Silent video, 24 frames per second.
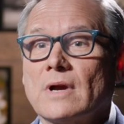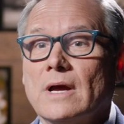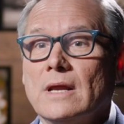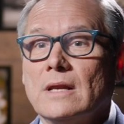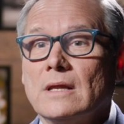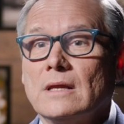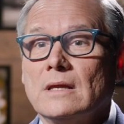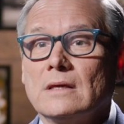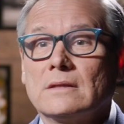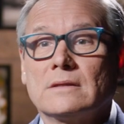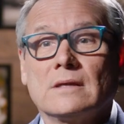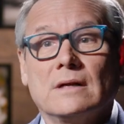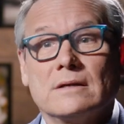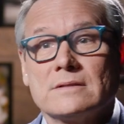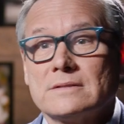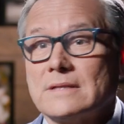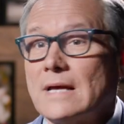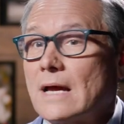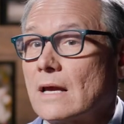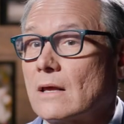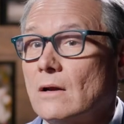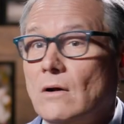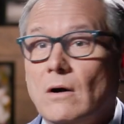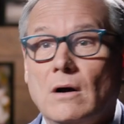are trying to get there.
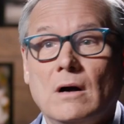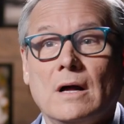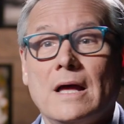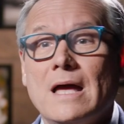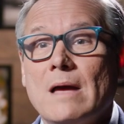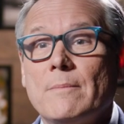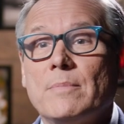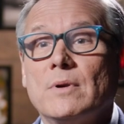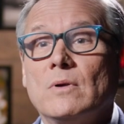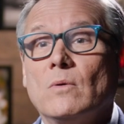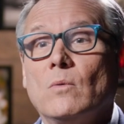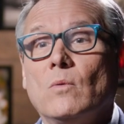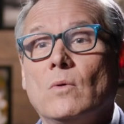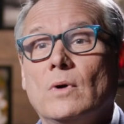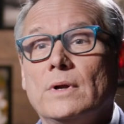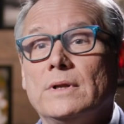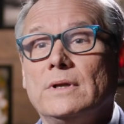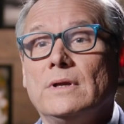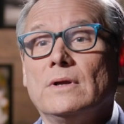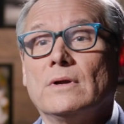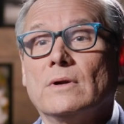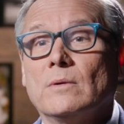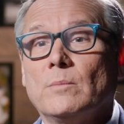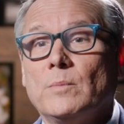It's not gonna all happen in
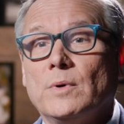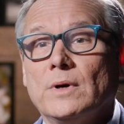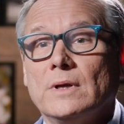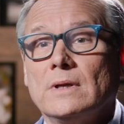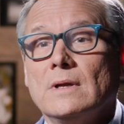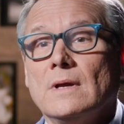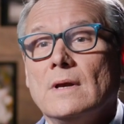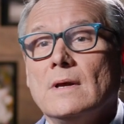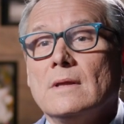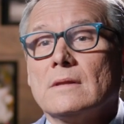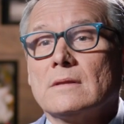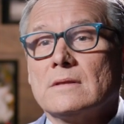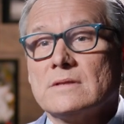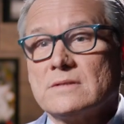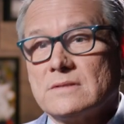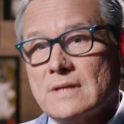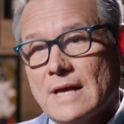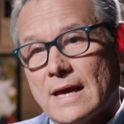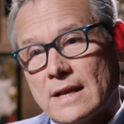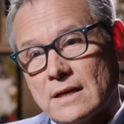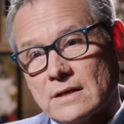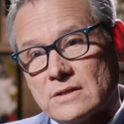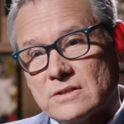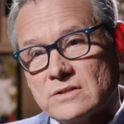one year, but
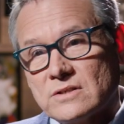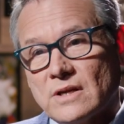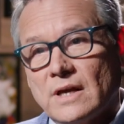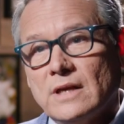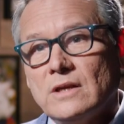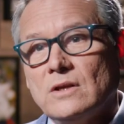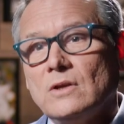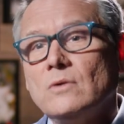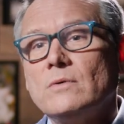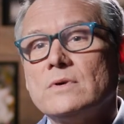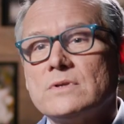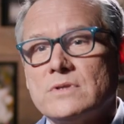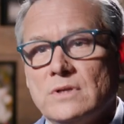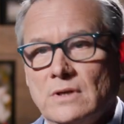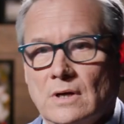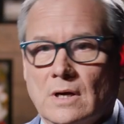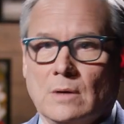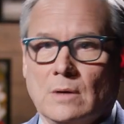does that excite you as a